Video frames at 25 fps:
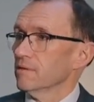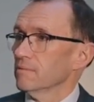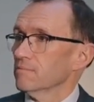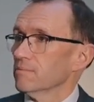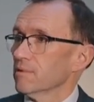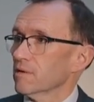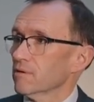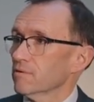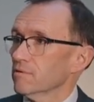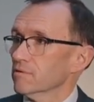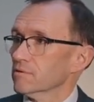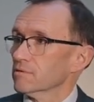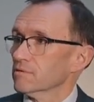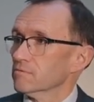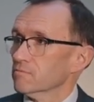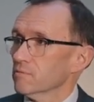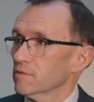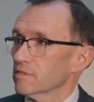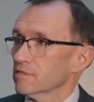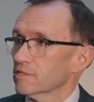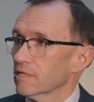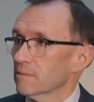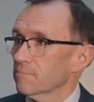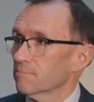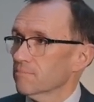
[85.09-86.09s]
because we
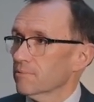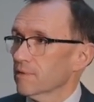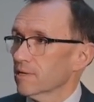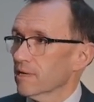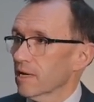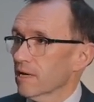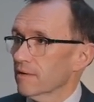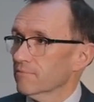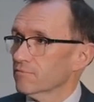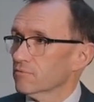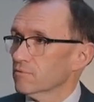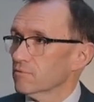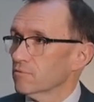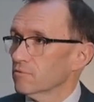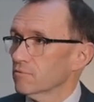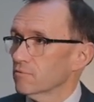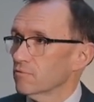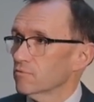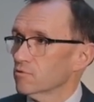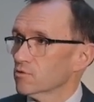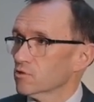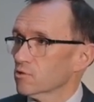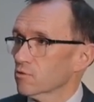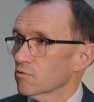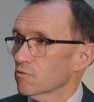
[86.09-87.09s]
simply have
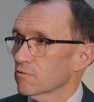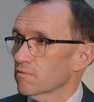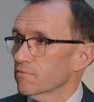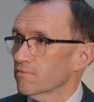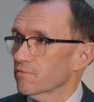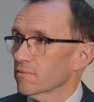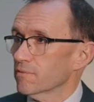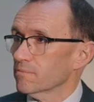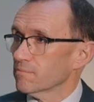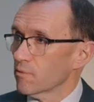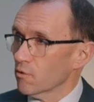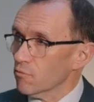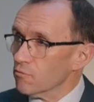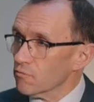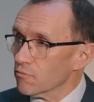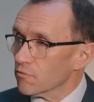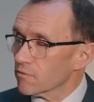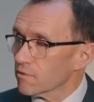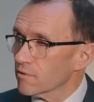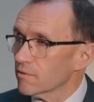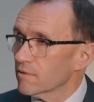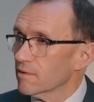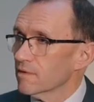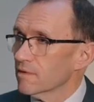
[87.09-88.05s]
to solve both.